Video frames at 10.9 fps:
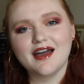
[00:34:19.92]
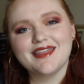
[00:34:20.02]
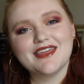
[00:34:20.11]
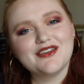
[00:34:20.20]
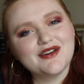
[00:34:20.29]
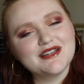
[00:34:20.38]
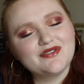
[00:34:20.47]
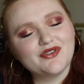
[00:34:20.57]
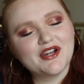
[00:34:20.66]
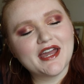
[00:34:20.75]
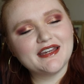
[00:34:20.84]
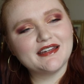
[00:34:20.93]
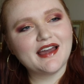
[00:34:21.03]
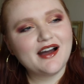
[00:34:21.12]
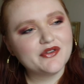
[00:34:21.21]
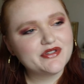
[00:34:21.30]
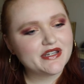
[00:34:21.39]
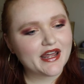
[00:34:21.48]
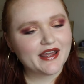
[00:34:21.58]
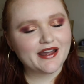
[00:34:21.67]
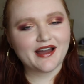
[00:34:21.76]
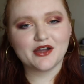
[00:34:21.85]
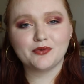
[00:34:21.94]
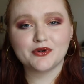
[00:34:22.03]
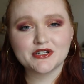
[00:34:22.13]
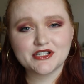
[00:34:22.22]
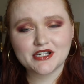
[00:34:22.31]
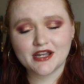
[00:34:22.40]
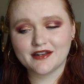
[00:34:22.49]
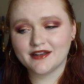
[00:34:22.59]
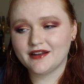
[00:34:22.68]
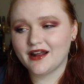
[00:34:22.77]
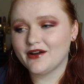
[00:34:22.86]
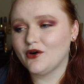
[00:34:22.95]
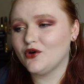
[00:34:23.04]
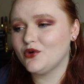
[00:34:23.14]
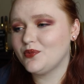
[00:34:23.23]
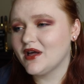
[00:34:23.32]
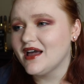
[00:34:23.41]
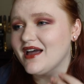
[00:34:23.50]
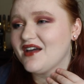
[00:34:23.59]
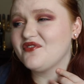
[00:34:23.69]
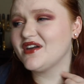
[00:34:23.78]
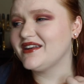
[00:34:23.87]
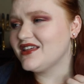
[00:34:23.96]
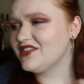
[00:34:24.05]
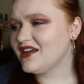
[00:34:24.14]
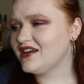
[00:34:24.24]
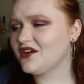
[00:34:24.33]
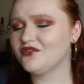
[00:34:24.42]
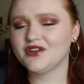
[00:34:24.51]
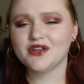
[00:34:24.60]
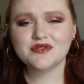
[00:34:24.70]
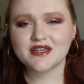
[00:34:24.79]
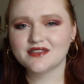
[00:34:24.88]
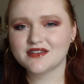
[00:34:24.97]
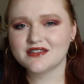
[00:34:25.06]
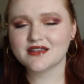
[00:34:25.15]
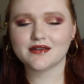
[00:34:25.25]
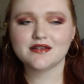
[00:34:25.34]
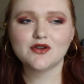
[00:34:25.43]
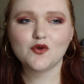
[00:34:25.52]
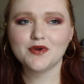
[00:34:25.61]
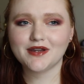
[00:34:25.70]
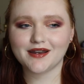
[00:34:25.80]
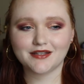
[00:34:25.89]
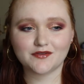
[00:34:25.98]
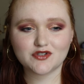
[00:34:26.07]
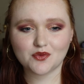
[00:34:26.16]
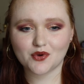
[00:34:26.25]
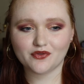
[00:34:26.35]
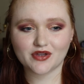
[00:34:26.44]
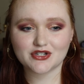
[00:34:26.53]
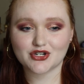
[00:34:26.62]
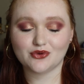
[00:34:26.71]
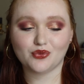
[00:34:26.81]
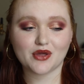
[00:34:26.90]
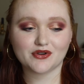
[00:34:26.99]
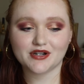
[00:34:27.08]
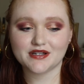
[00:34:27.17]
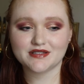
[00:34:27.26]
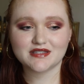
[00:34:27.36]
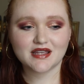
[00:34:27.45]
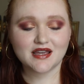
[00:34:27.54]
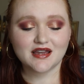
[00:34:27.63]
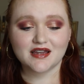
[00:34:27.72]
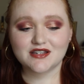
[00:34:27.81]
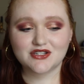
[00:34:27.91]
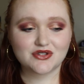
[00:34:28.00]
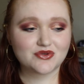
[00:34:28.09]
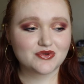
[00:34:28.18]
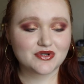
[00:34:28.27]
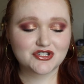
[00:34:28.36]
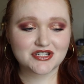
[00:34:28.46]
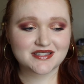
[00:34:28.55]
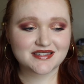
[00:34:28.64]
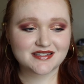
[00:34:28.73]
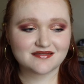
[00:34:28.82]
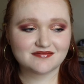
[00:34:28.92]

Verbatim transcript: Thank you guys for hanging out today. I appreciate it. I hope, if anything, videos like this, I just hope it kind of gives you motivation, whether it's to just